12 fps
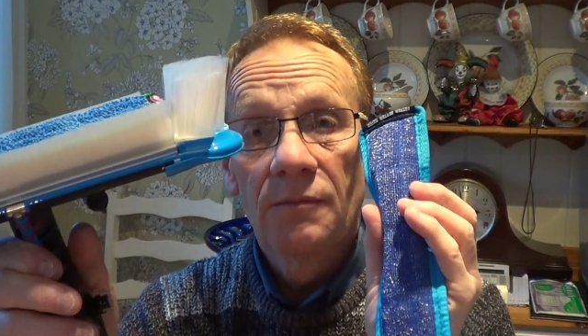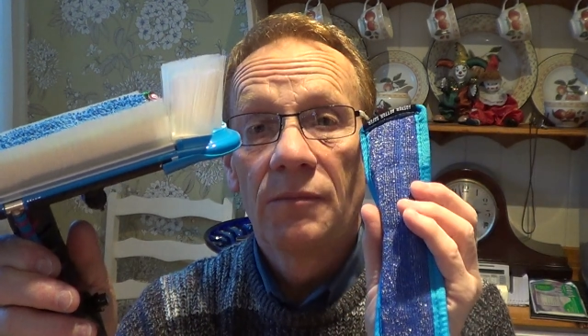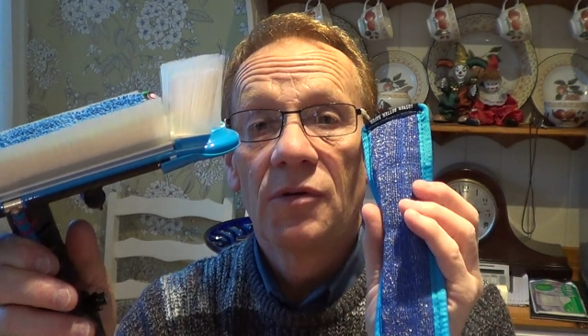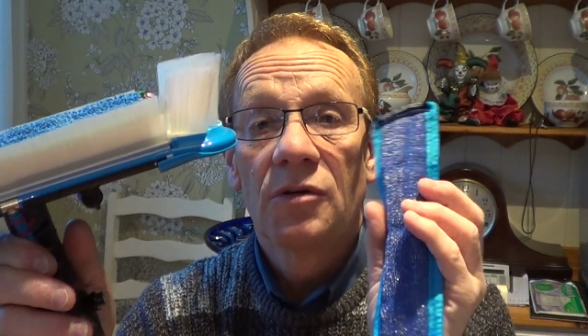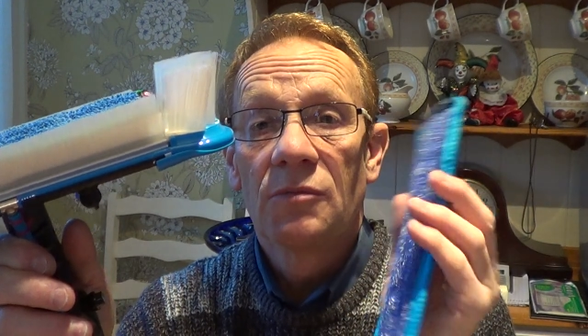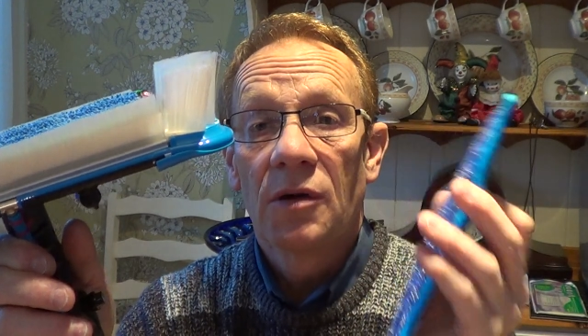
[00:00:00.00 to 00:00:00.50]

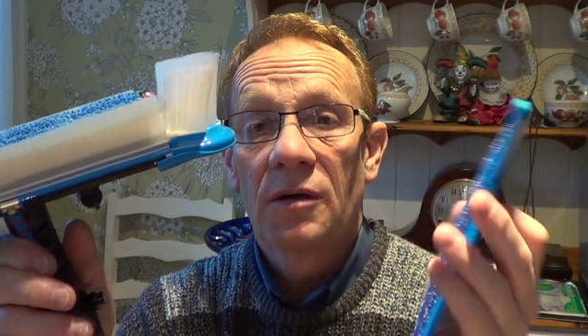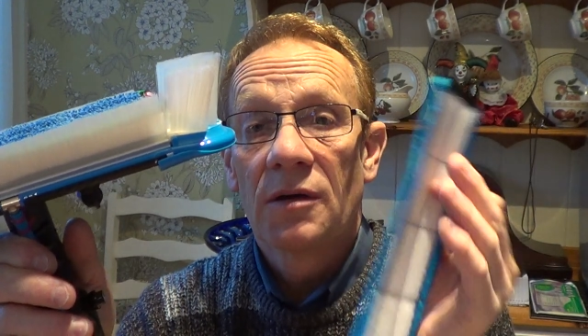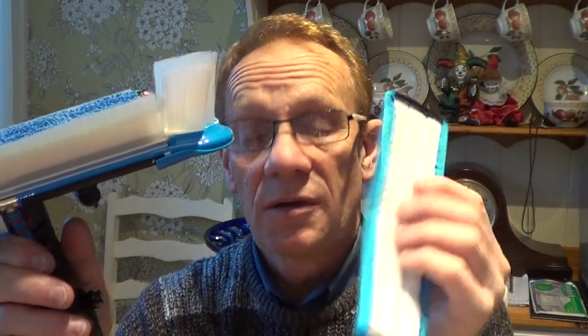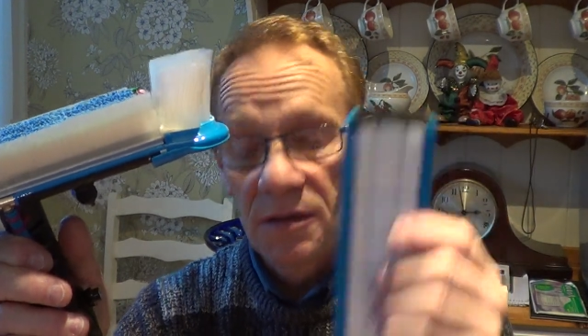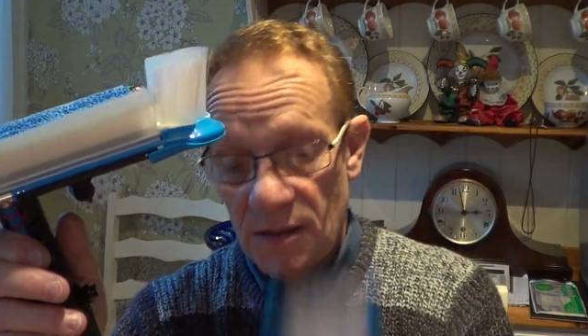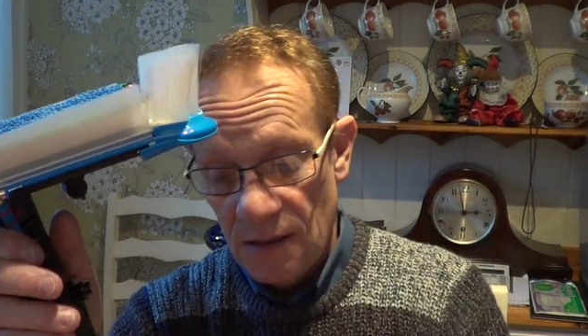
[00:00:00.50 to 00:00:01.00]
bird muck
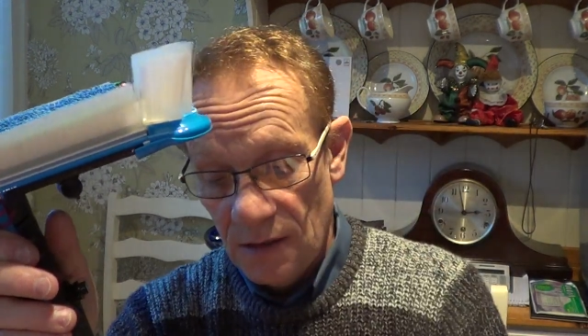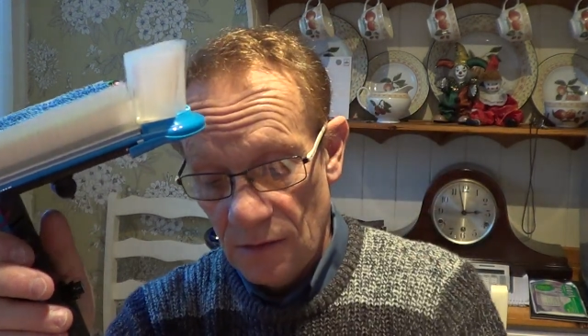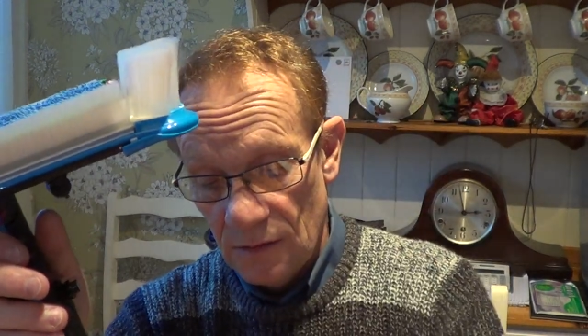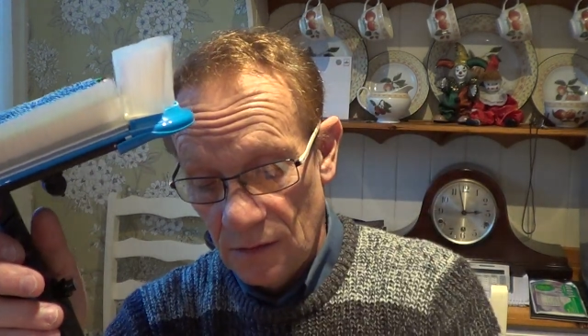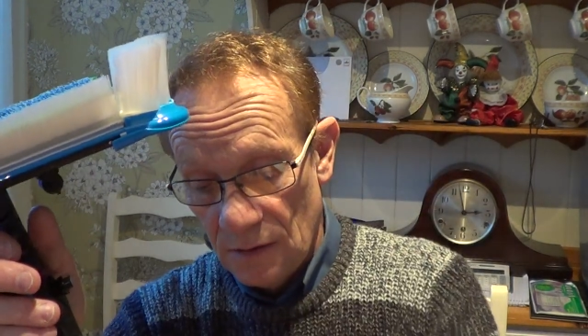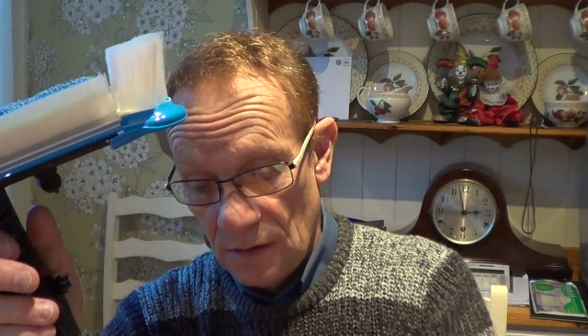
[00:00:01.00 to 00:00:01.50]
can contain
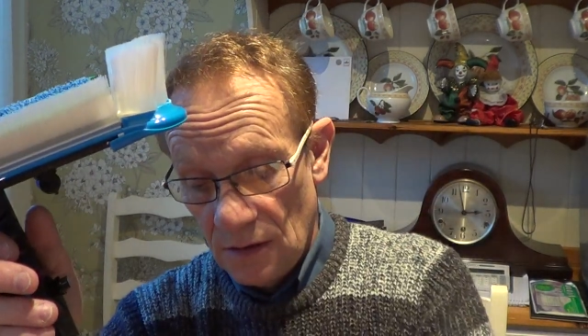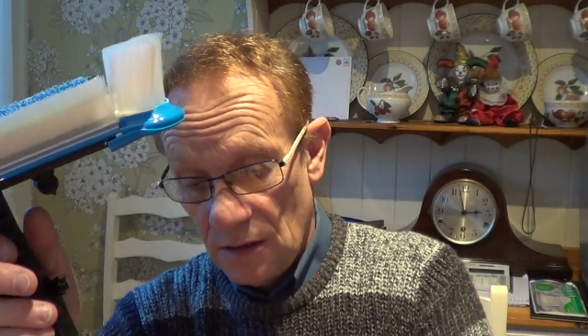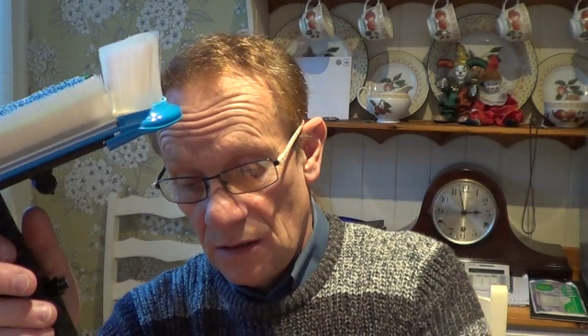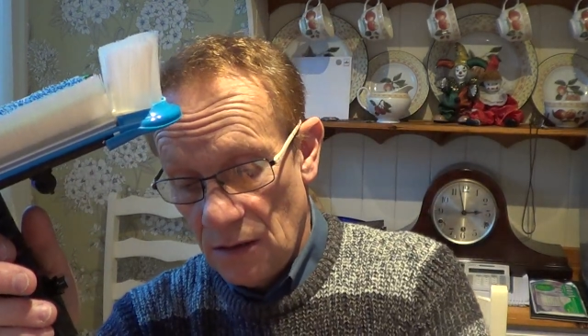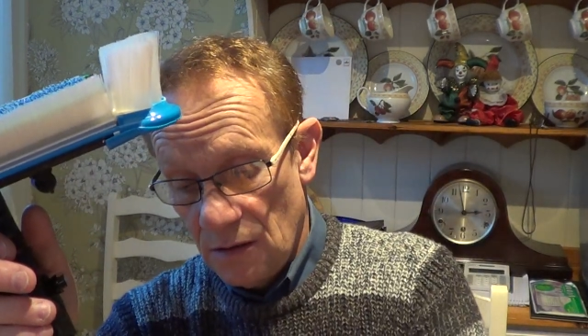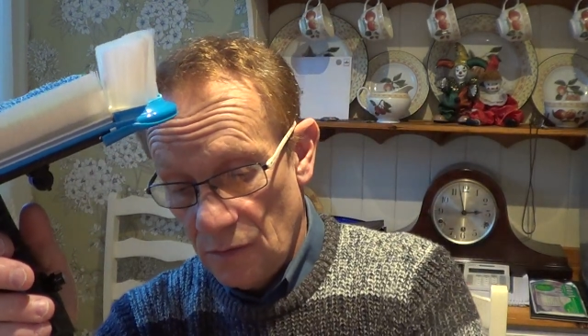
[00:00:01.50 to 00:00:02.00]

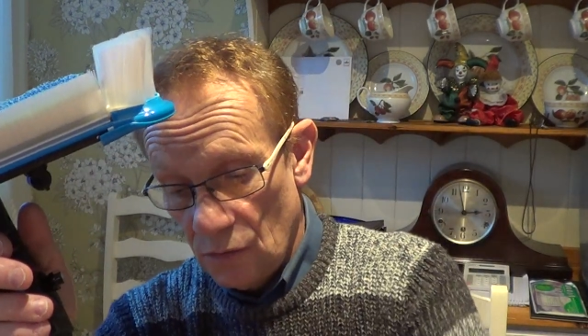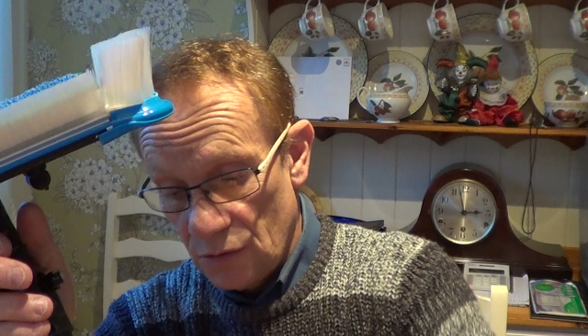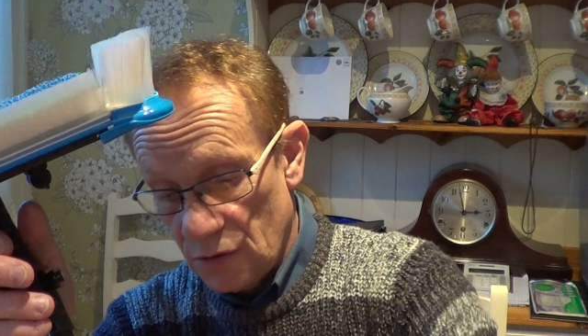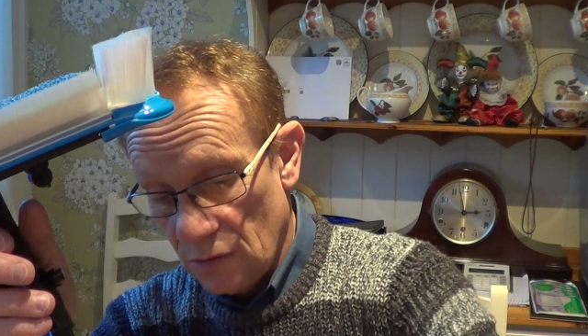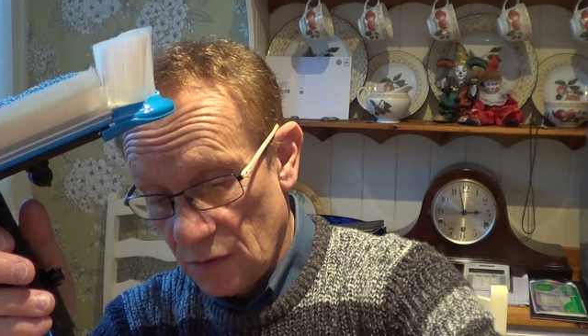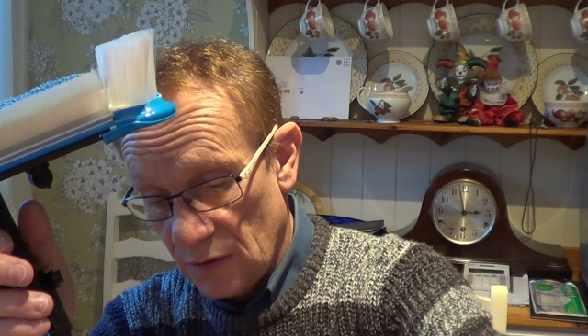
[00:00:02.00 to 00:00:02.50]
all
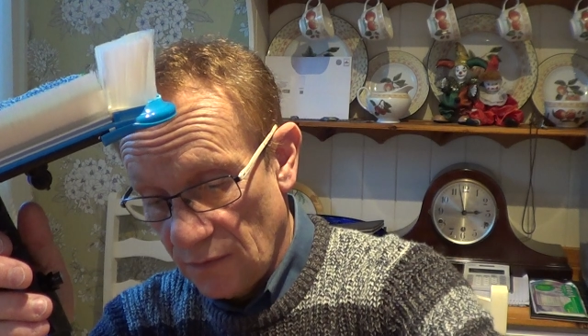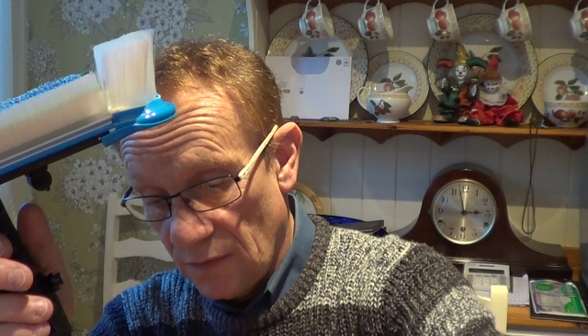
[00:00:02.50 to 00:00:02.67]
sorts of